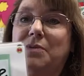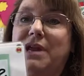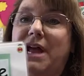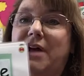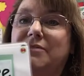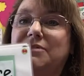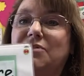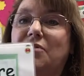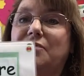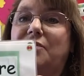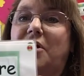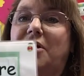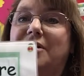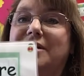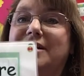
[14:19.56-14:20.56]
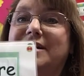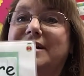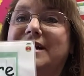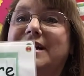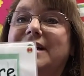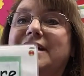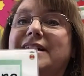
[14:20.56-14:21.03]
have so far.
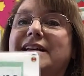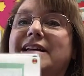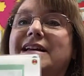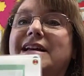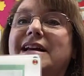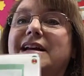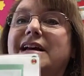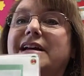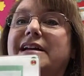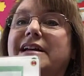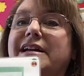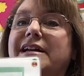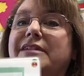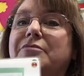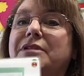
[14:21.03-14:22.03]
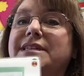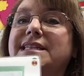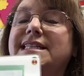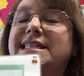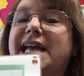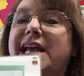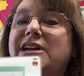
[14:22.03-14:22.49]
What
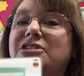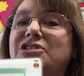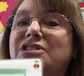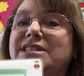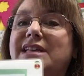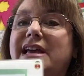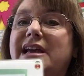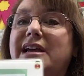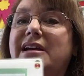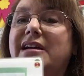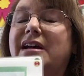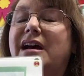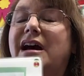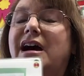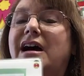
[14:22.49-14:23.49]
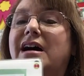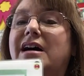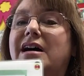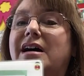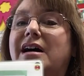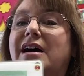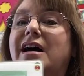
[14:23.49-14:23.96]
does H say?
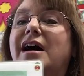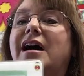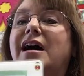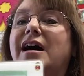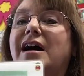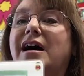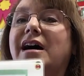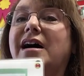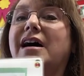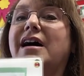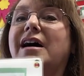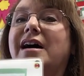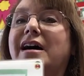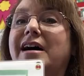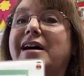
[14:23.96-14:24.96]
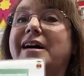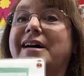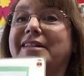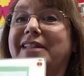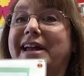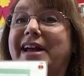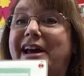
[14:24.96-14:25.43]
Ha, ha,
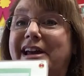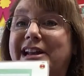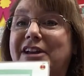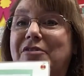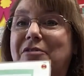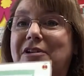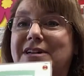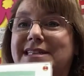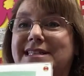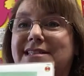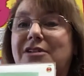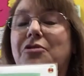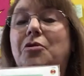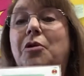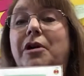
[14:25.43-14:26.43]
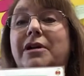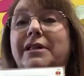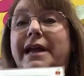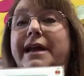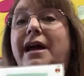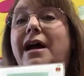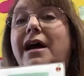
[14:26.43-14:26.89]
like honey horse, or
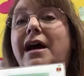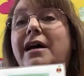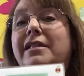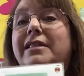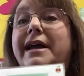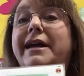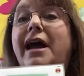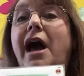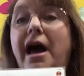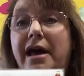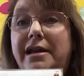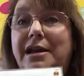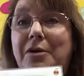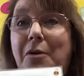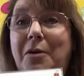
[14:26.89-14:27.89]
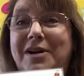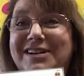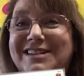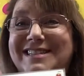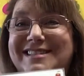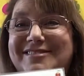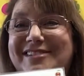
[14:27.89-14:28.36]
like huddy
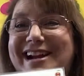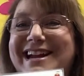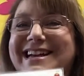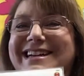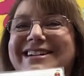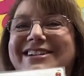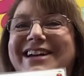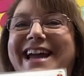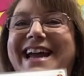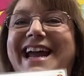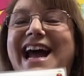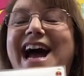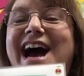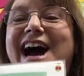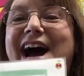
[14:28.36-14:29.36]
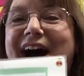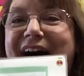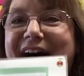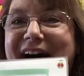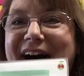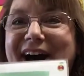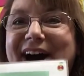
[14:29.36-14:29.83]
horse, right? Okay.
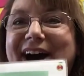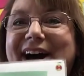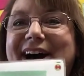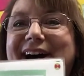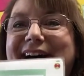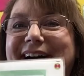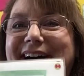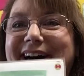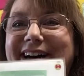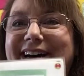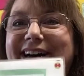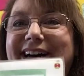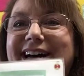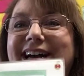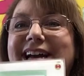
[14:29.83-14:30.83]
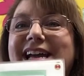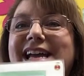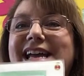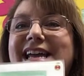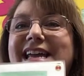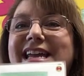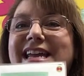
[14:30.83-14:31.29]
Ha, ha,
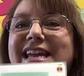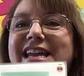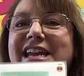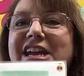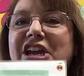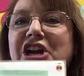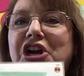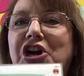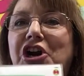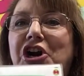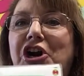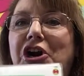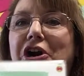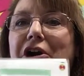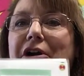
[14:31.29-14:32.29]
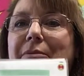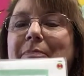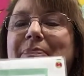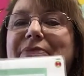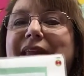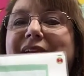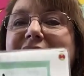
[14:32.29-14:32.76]
here,
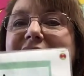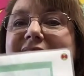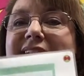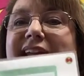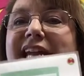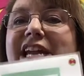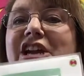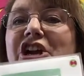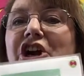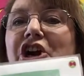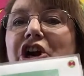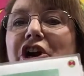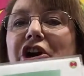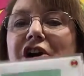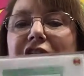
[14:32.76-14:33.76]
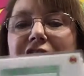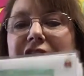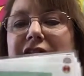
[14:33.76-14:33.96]
here.